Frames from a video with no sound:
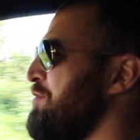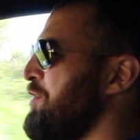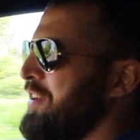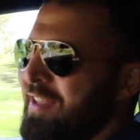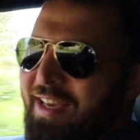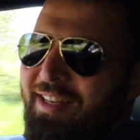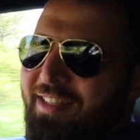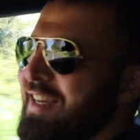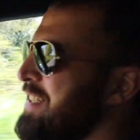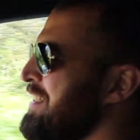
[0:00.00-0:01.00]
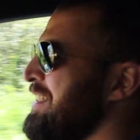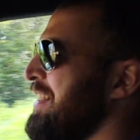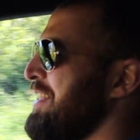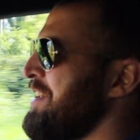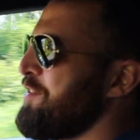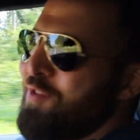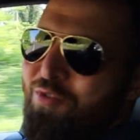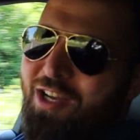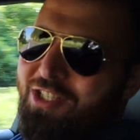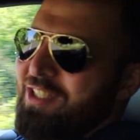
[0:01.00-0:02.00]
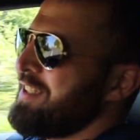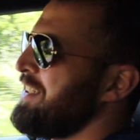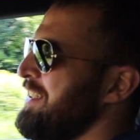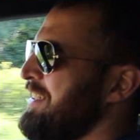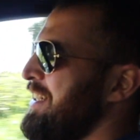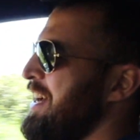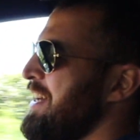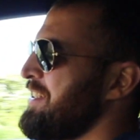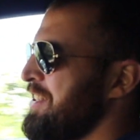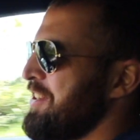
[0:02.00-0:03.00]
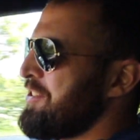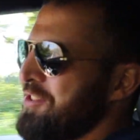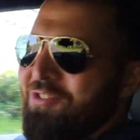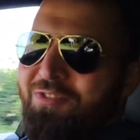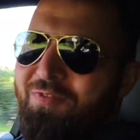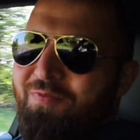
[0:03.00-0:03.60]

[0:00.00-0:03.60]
But again, yes, thank you for watching, and see you soon.